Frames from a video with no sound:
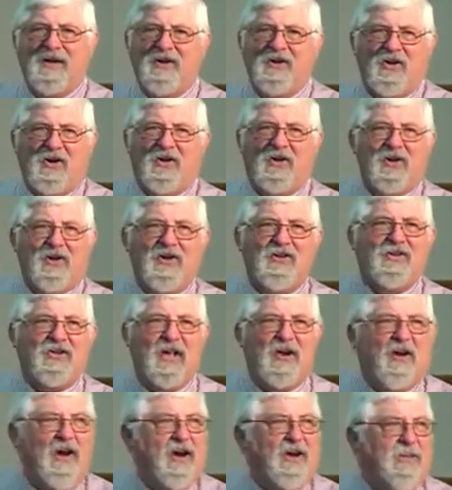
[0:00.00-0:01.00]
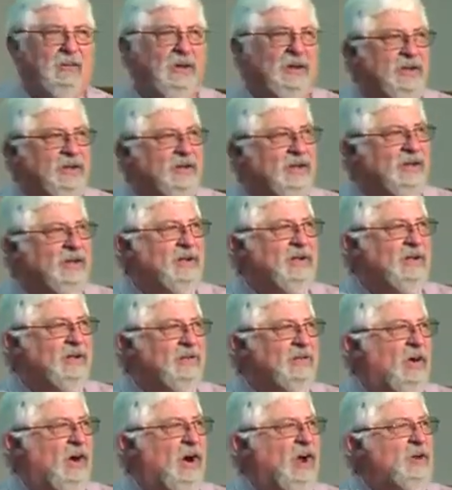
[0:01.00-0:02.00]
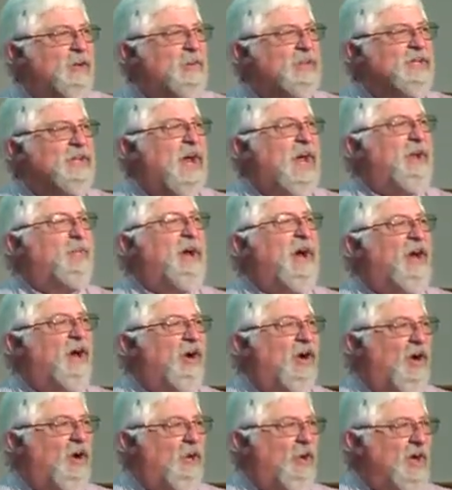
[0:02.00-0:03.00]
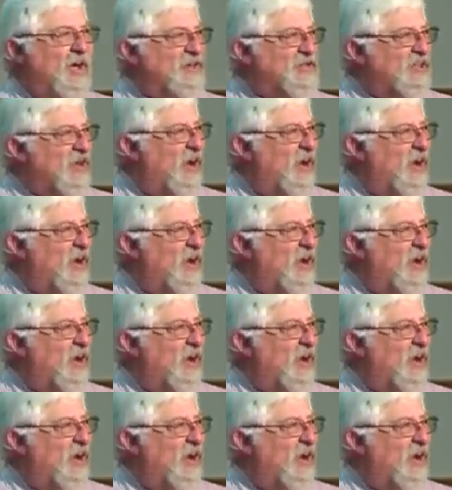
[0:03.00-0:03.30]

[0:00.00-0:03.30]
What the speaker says: You're going to lose that argument. The argument's not about always.